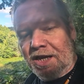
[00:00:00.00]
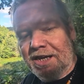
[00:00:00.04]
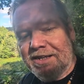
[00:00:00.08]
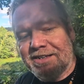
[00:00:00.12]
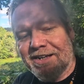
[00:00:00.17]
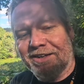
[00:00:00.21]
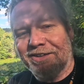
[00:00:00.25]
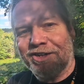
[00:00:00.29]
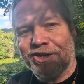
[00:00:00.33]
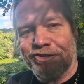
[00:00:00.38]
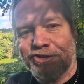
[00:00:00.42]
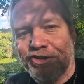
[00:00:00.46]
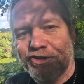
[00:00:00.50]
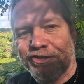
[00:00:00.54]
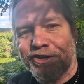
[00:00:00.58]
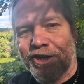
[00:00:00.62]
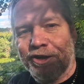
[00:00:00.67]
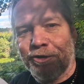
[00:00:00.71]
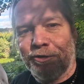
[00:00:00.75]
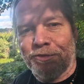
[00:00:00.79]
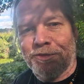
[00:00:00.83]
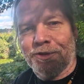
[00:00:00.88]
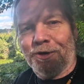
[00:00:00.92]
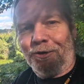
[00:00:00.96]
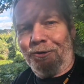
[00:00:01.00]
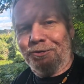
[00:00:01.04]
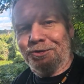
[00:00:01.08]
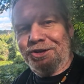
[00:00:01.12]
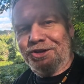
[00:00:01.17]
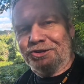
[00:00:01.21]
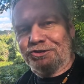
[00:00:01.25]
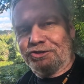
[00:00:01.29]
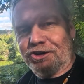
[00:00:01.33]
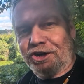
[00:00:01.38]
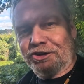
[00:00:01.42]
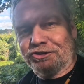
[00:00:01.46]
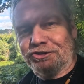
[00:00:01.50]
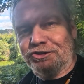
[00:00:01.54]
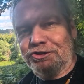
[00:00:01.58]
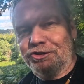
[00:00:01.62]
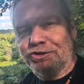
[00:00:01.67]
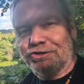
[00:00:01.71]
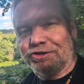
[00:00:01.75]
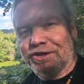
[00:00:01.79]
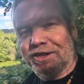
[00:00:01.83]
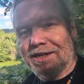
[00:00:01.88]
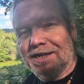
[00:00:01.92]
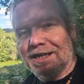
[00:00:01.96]
It does actually say on the
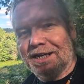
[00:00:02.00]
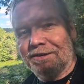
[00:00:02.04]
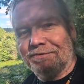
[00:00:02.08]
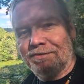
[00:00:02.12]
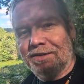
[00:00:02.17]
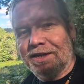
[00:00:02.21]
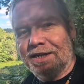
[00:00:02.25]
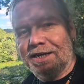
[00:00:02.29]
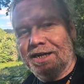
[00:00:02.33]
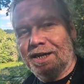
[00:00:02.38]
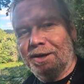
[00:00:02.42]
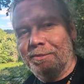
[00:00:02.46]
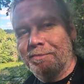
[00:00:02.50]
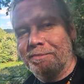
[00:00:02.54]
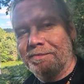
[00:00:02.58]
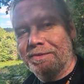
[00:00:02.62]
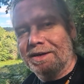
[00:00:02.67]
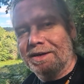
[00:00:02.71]
instructions, you see a lovely